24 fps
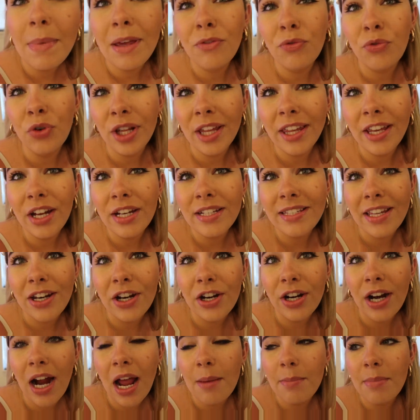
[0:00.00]
Made really good
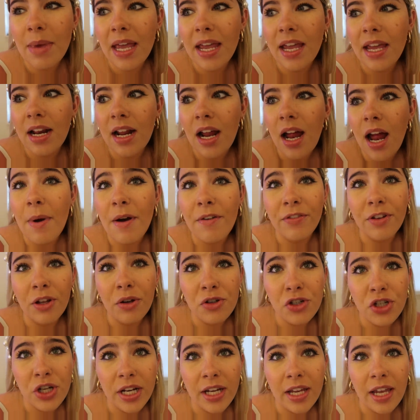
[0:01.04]
dinner. I made buffalo
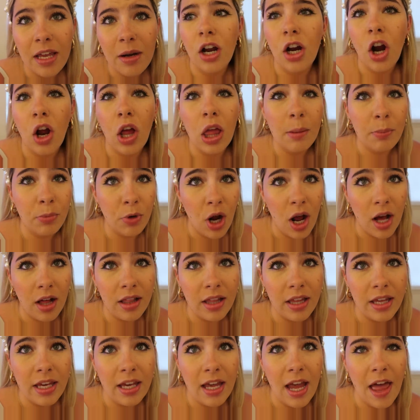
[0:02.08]
chicken, garlic
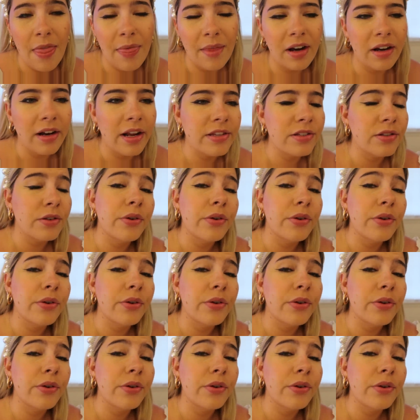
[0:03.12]
broccoli, and then nice